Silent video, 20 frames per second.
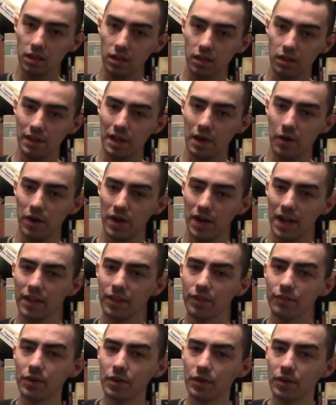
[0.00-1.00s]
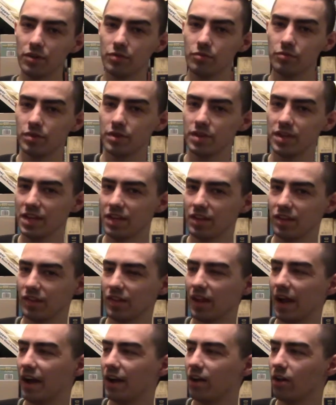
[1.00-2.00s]
Now, it has a very unique
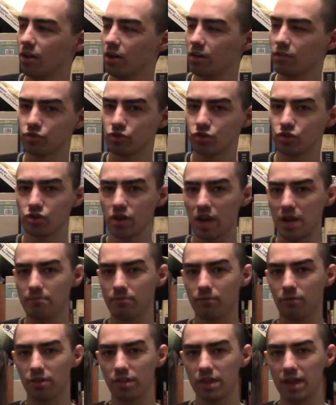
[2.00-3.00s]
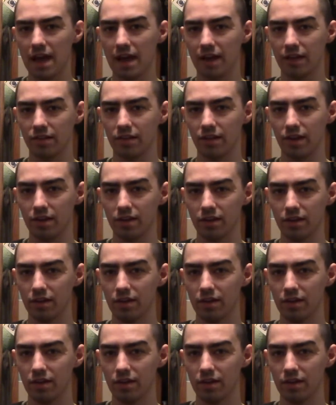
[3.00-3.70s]
style of shape for the axe head.